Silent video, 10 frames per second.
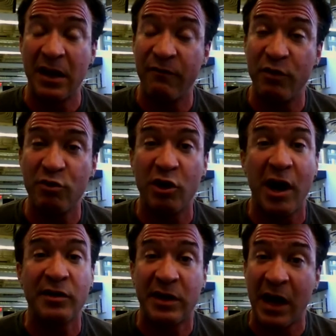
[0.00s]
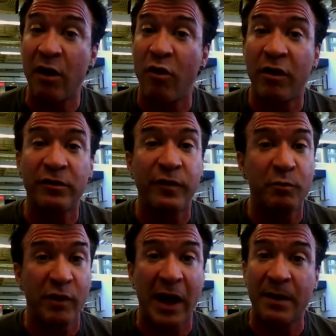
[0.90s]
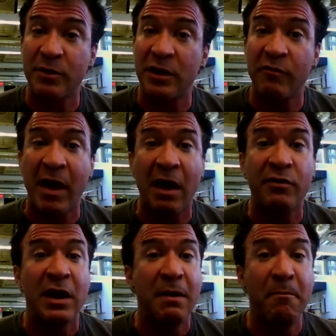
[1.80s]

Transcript: take a few shots, get a hold of him, drag him to the ground,